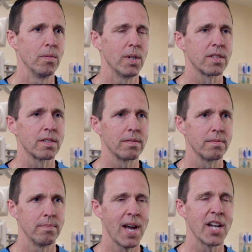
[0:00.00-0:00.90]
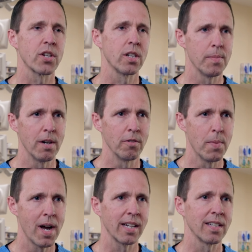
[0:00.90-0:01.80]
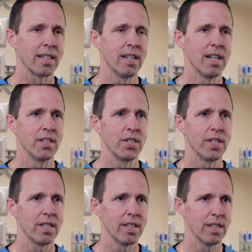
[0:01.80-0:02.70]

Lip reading: What's magical about robotic technology